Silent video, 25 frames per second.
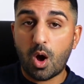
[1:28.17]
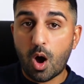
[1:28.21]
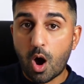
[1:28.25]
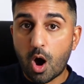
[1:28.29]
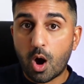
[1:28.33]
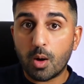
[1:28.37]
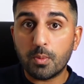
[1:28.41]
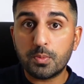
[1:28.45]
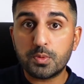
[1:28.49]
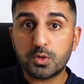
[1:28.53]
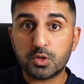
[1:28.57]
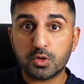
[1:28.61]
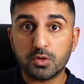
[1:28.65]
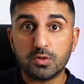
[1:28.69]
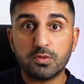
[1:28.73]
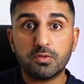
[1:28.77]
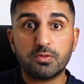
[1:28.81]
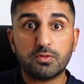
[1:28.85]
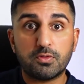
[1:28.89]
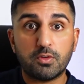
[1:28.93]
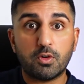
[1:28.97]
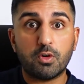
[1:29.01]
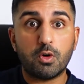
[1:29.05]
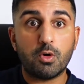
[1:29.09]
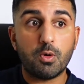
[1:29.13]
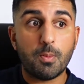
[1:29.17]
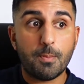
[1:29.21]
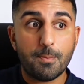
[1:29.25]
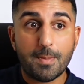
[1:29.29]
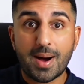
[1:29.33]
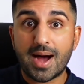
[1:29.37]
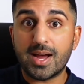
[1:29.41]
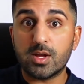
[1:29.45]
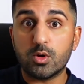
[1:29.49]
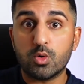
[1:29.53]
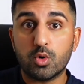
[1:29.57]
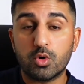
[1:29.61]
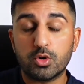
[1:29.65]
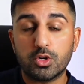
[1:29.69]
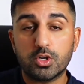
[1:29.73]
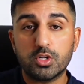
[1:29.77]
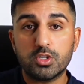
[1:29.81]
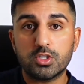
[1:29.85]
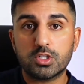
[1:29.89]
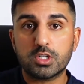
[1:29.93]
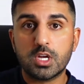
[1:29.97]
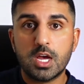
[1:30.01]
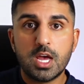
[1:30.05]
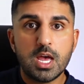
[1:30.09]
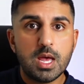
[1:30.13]
option for my
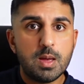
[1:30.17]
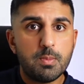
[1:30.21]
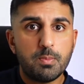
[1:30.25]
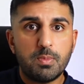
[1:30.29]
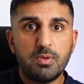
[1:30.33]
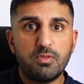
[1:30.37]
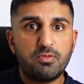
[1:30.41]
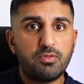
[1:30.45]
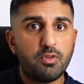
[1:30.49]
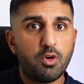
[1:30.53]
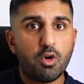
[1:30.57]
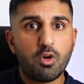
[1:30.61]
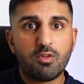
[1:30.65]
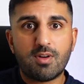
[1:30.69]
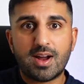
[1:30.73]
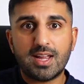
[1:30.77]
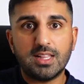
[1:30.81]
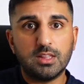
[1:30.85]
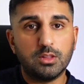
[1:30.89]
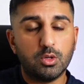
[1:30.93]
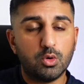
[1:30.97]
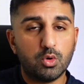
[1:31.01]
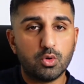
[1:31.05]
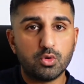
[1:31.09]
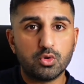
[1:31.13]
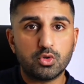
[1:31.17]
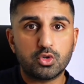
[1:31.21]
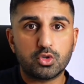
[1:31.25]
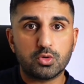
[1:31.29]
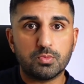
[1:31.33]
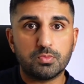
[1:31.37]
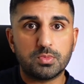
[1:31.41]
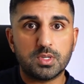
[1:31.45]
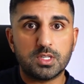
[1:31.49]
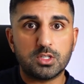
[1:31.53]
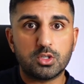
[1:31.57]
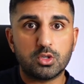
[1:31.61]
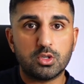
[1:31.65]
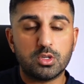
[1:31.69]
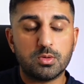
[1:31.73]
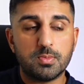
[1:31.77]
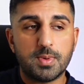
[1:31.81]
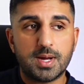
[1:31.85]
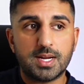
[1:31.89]
audience before I launched something to them.